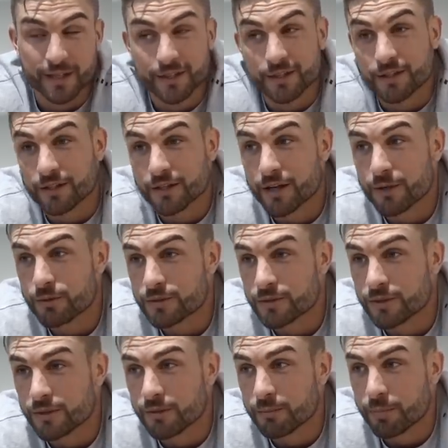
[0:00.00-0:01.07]
You can go
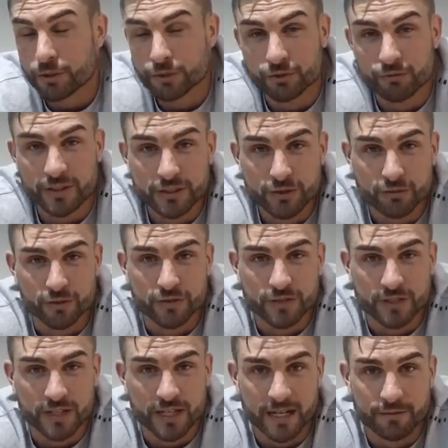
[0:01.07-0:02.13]
to posh
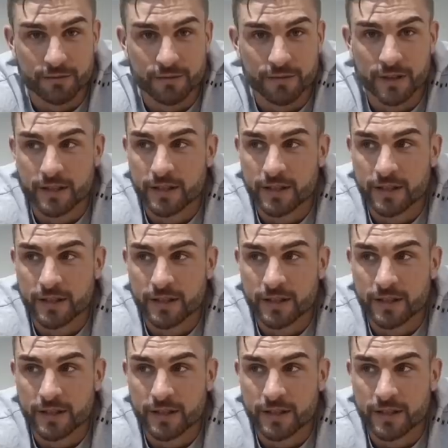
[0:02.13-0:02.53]
restaurants and have